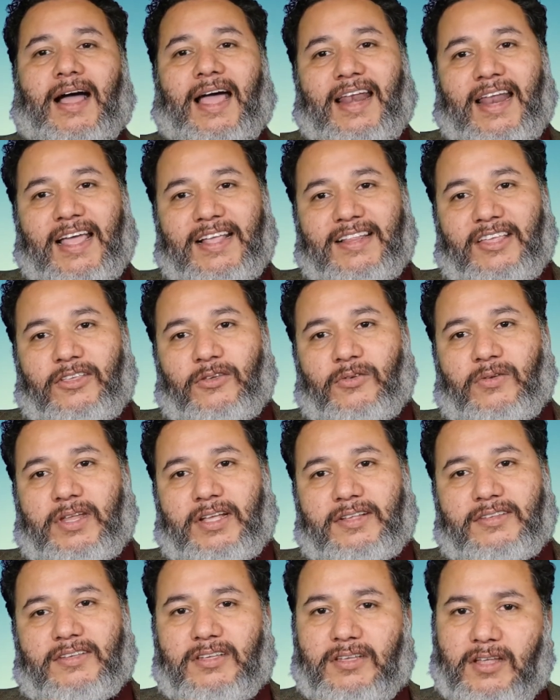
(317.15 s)
I like the
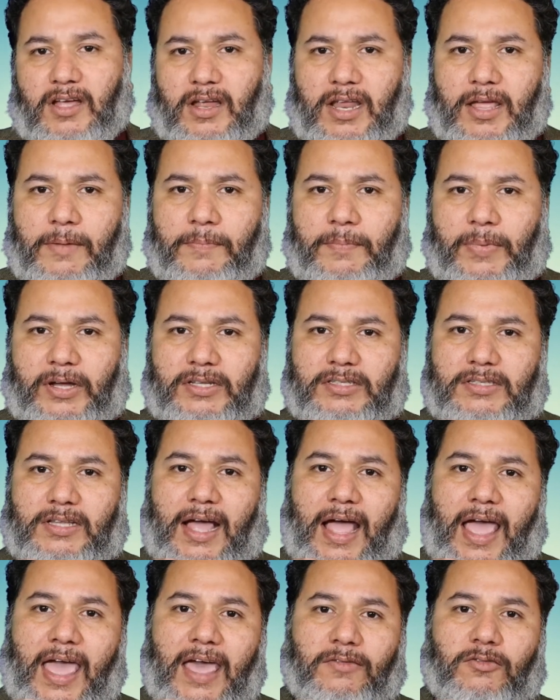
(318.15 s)
uniqueness on it, but
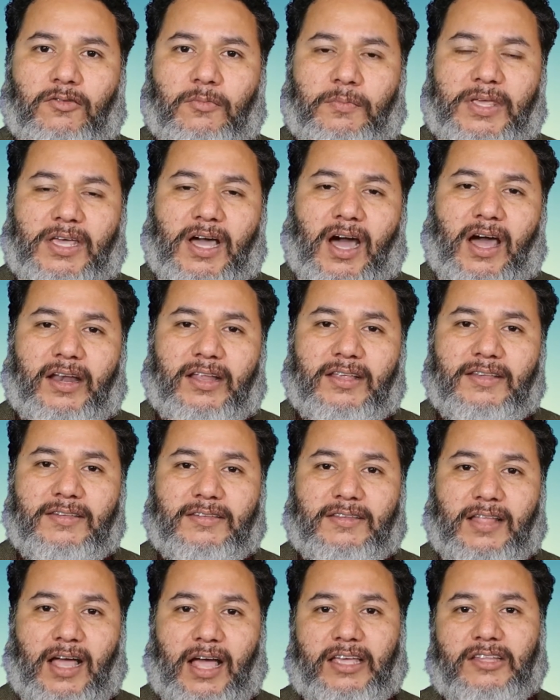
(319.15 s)
I have to be
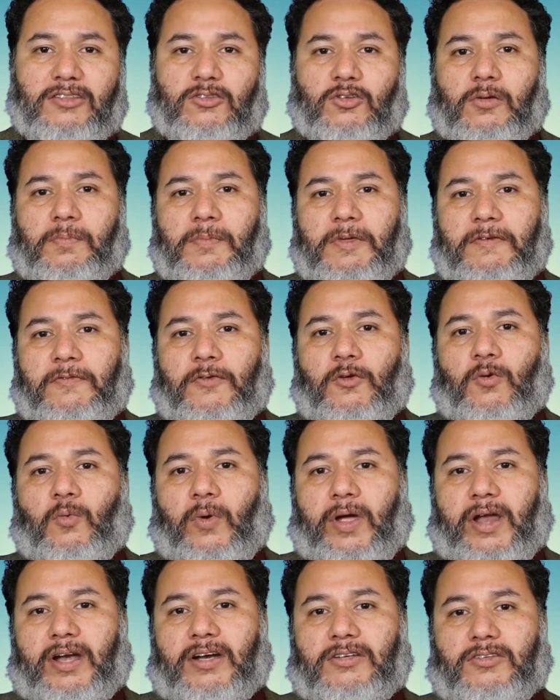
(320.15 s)
honest, uh, it took me a few
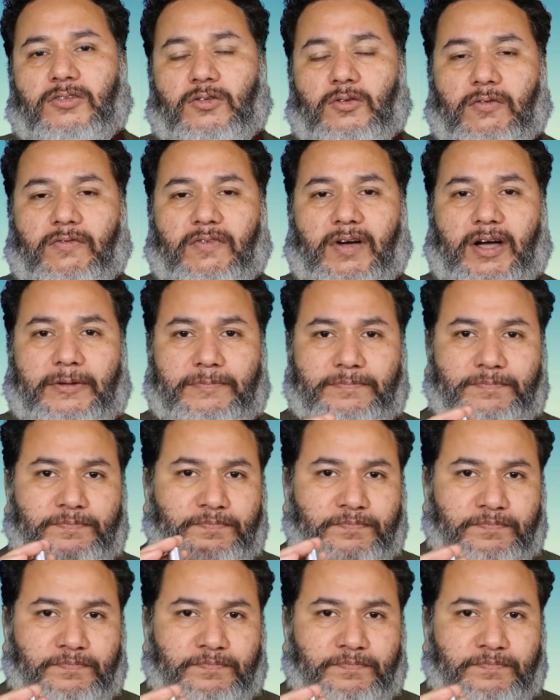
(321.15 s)
wears to uh,